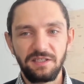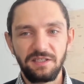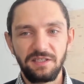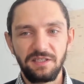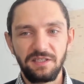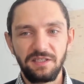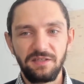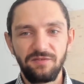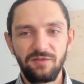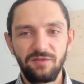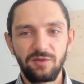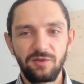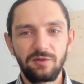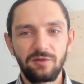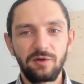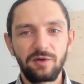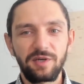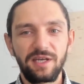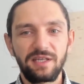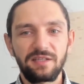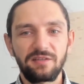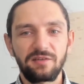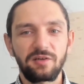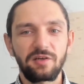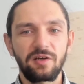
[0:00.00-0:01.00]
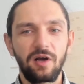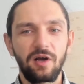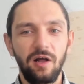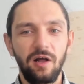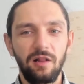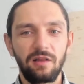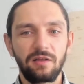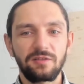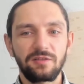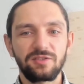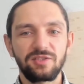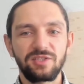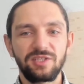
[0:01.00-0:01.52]
if you look at
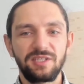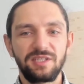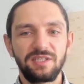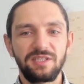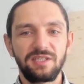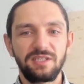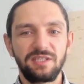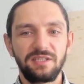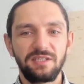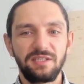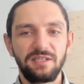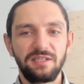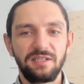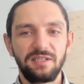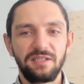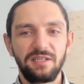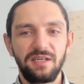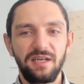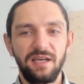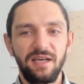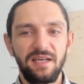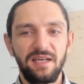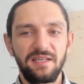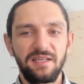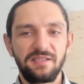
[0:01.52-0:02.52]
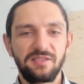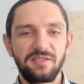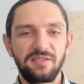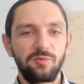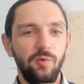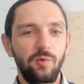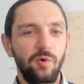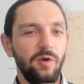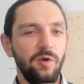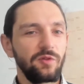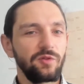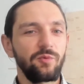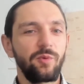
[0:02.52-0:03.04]
oncology as a
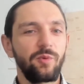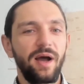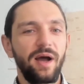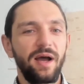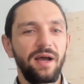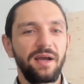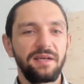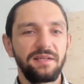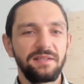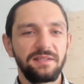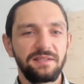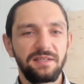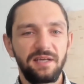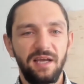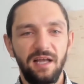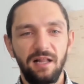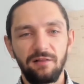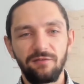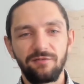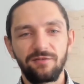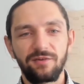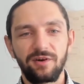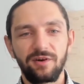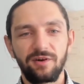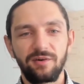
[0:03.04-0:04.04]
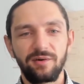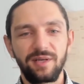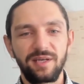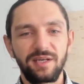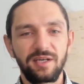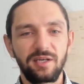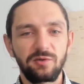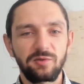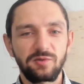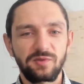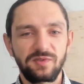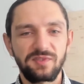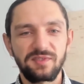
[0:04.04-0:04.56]
worldwide healthcare
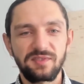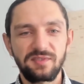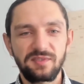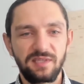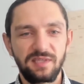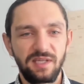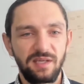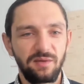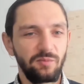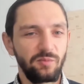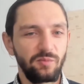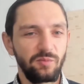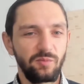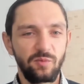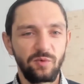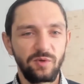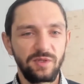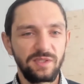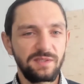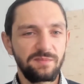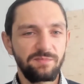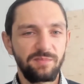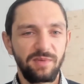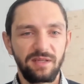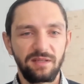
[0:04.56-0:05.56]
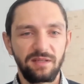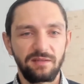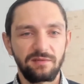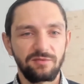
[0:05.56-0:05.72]
ecosystem, we spend